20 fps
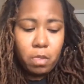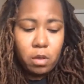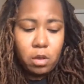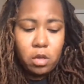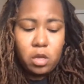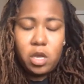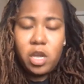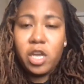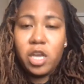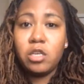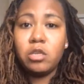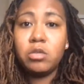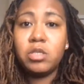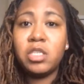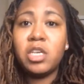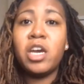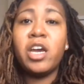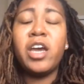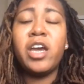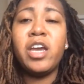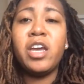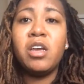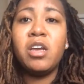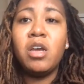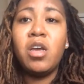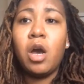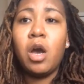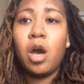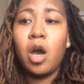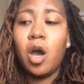and you say,
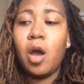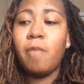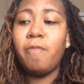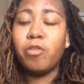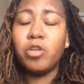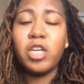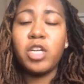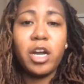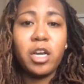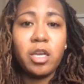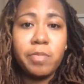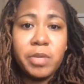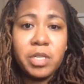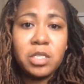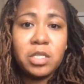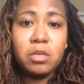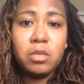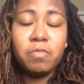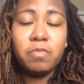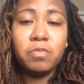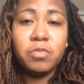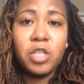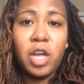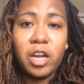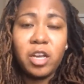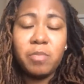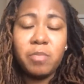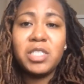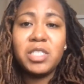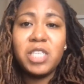for
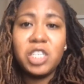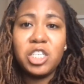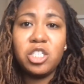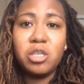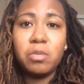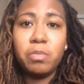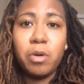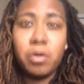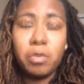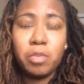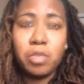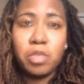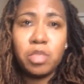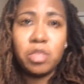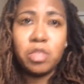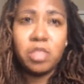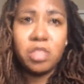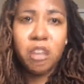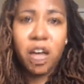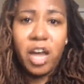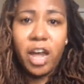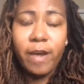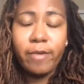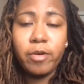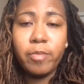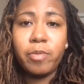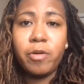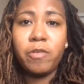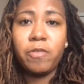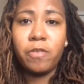documentation purposes, I would
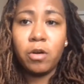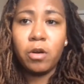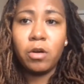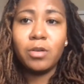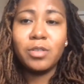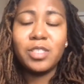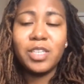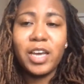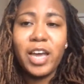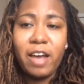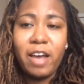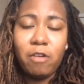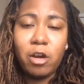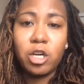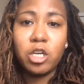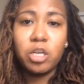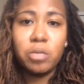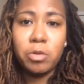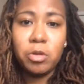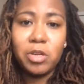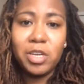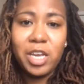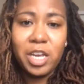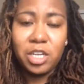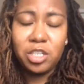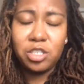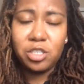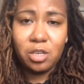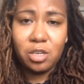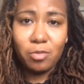prefer to have our
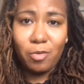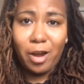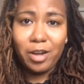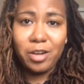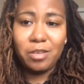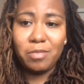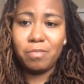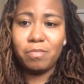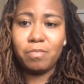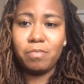communication in writing.